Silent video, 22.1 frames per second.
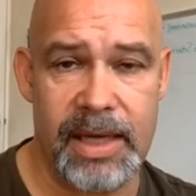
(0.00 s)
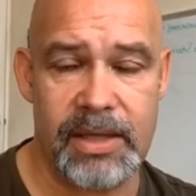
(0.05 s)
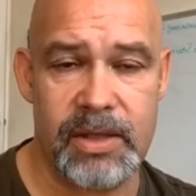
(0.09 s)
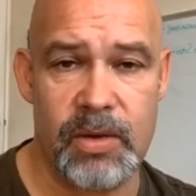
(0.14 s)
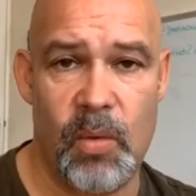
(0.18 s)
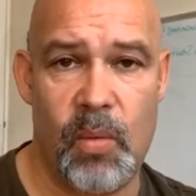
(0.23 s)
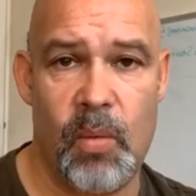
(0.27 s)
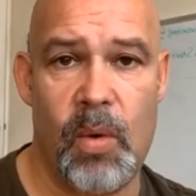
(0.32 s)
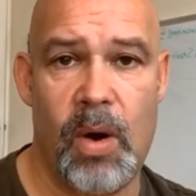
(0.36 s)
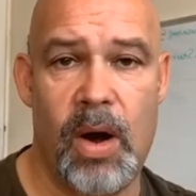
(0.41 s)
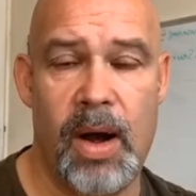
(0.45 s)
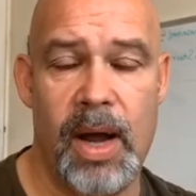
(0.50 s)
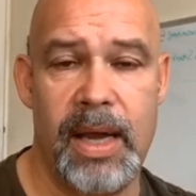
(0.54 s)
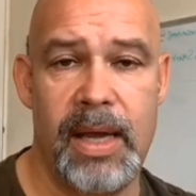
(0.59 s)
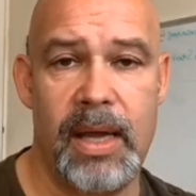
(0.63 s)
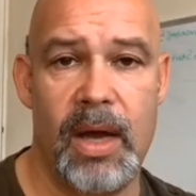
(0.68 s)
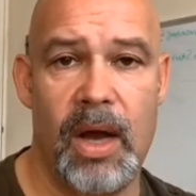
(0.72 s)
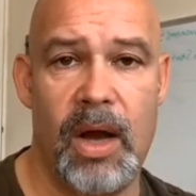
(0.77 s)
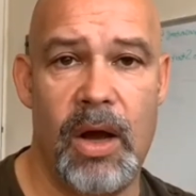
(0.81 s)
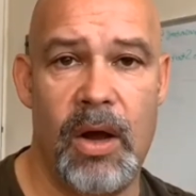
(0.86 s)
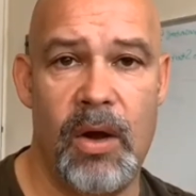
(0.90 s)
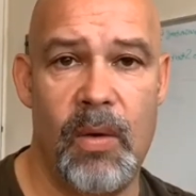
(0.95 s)
That's
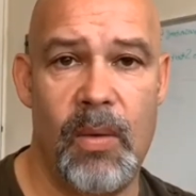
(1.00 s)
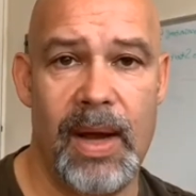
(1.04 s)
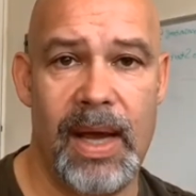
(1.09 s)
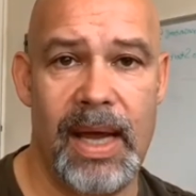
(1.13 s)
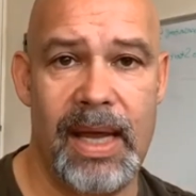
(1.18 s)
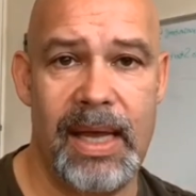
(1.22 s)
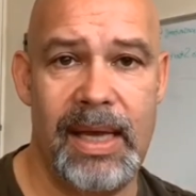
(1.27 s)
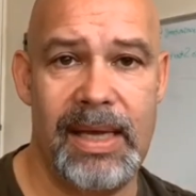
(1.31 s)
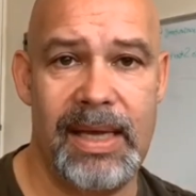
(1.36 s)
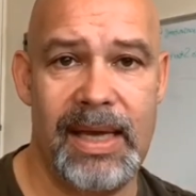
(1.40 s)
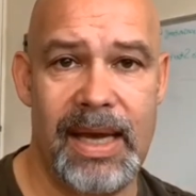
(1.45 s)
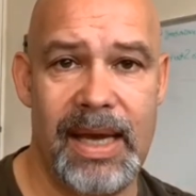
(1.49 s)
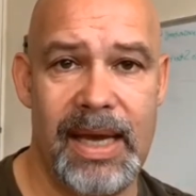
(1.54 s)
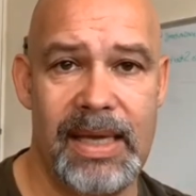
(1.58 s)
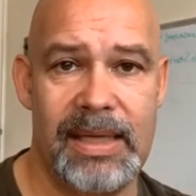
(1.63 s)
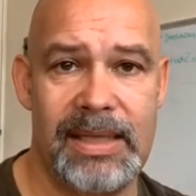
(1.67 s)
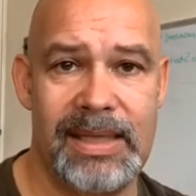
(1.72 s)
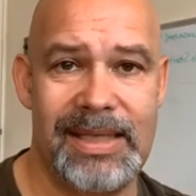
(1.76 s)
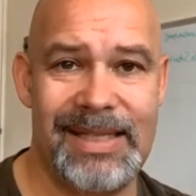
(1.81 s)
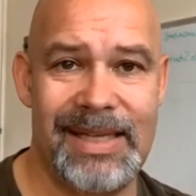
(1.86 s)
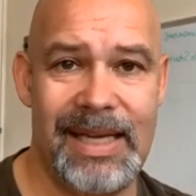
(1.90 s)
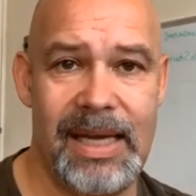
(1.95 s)

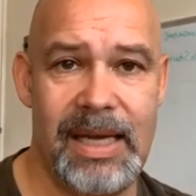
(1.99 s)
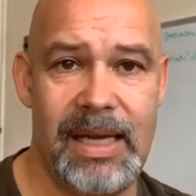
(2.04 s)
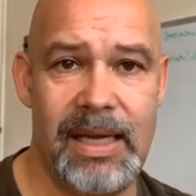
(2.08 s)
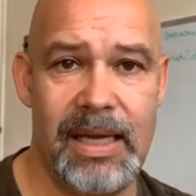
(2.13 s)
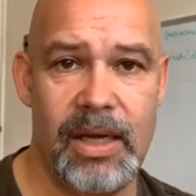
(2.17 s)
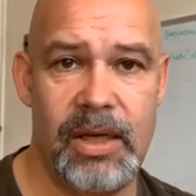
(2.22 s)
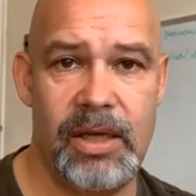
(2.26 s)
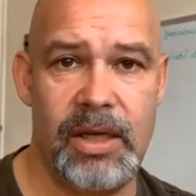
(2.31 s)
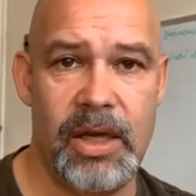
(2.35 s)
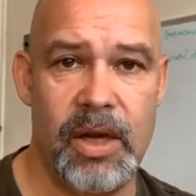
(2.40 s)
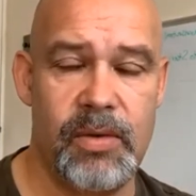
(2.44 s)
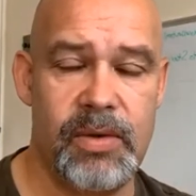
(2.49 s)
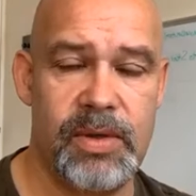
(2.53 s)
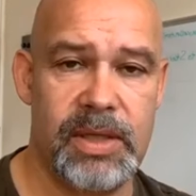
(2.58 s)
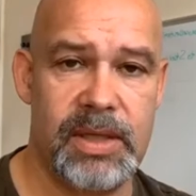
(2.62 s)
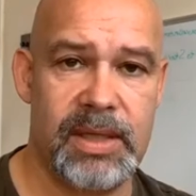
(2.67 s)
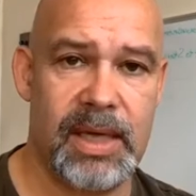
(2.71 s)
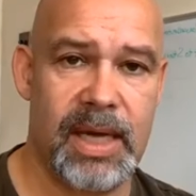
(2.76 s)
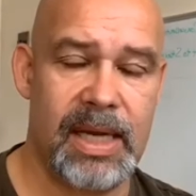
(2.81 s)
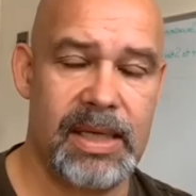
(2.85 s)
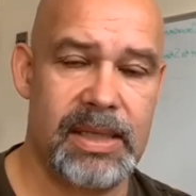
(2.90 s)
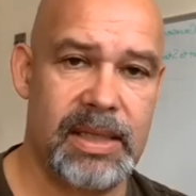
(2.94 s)
YOAST,
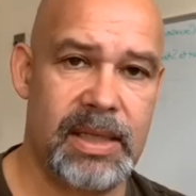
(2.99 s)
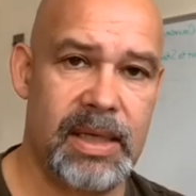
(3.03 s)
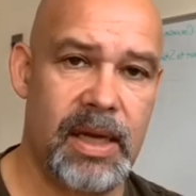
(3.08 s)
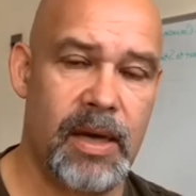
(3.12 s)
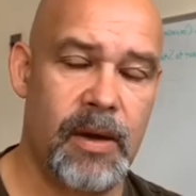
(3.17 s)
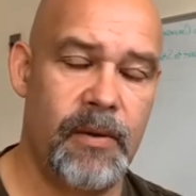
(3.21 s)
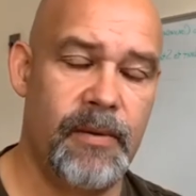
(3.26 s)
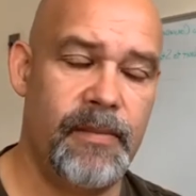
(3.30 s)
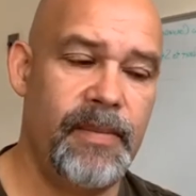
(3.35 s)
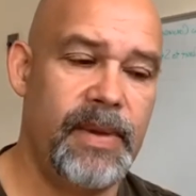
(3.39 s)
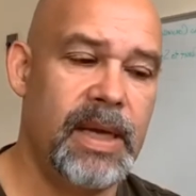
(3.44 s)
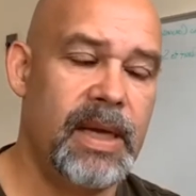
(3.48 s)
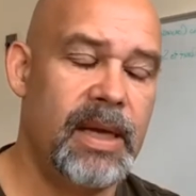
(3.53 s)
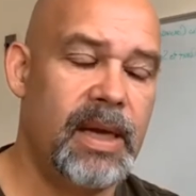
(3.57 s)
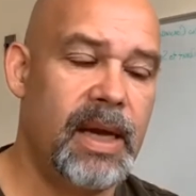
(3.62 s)
Yoast SEO.